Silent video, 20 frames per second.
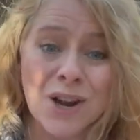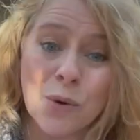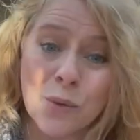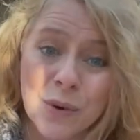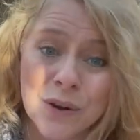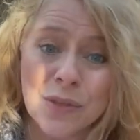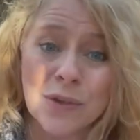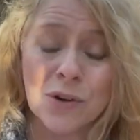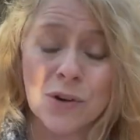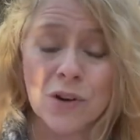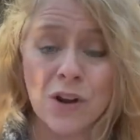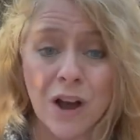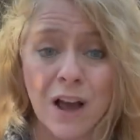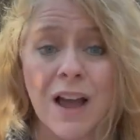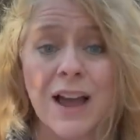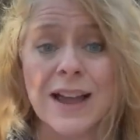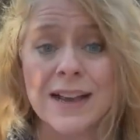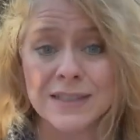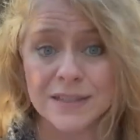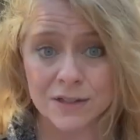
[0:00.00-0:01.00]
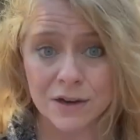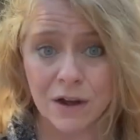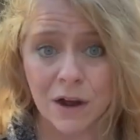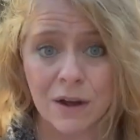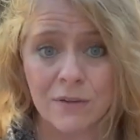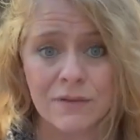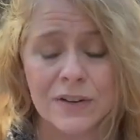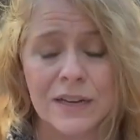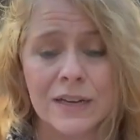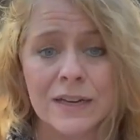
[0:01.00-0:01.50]
when they're not as
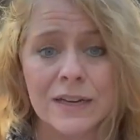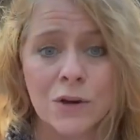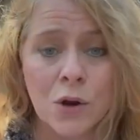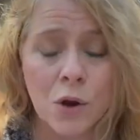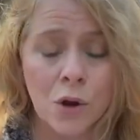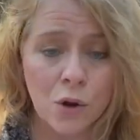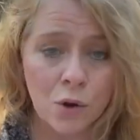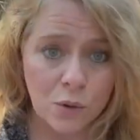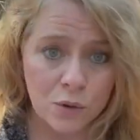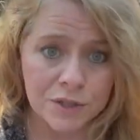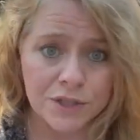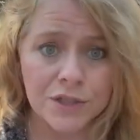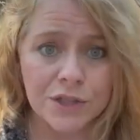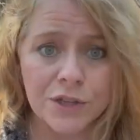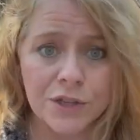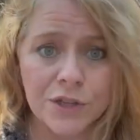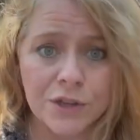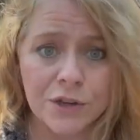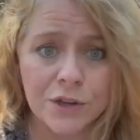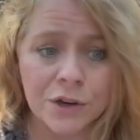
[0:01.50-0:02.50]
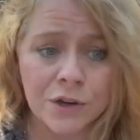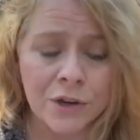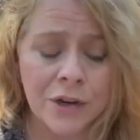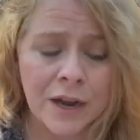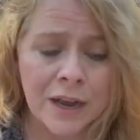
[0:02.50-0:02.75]
confident or secure